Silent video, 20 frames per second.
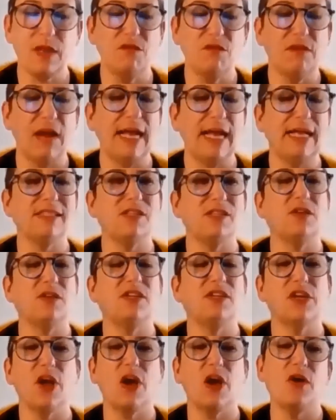Right. So
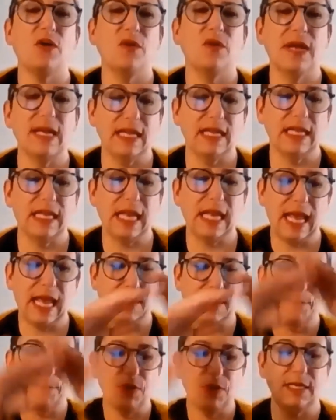to go
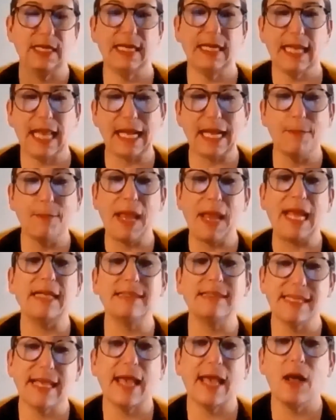and put it in like a
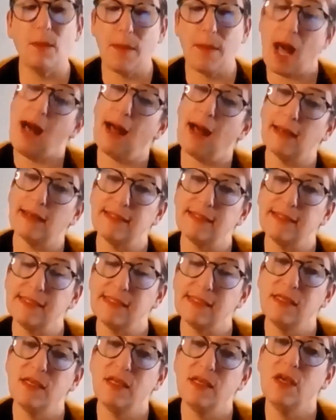pain scale
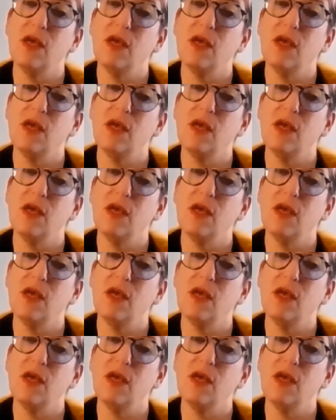box,